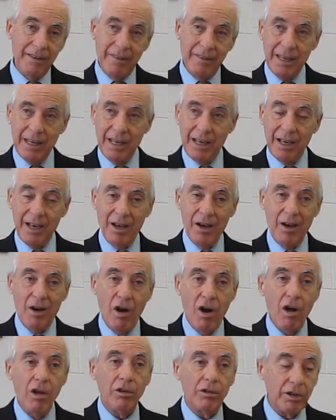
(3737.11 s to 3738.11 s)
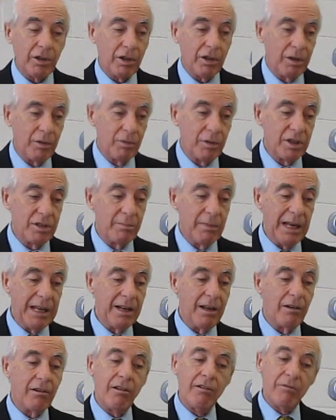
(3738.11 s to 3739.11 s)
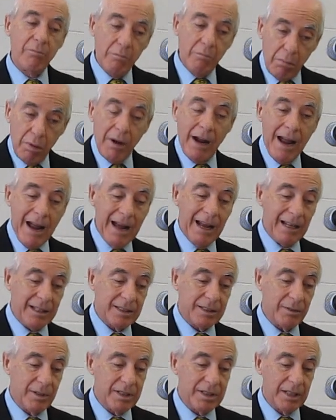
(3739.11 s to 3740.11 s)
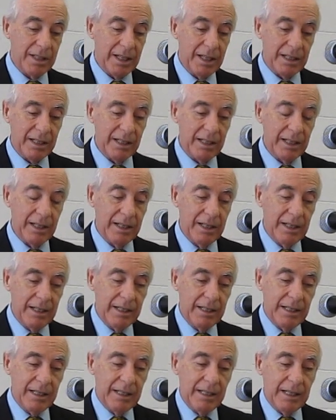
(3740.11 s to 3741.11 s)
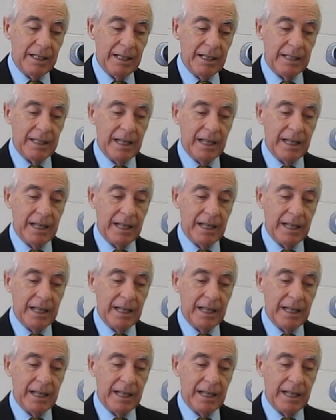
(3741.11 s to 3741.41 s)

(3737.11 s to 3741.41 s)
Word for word: The altar was made out of brass, wasn't it?